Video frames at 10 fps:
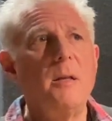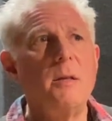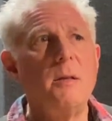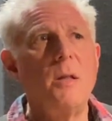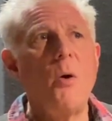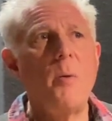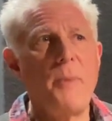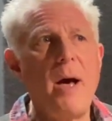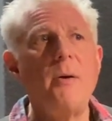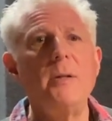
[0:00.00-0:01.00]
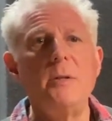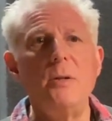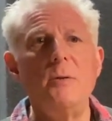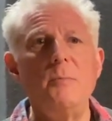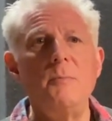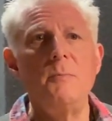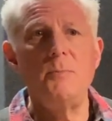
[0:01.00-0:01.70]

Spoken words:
lower powered tube,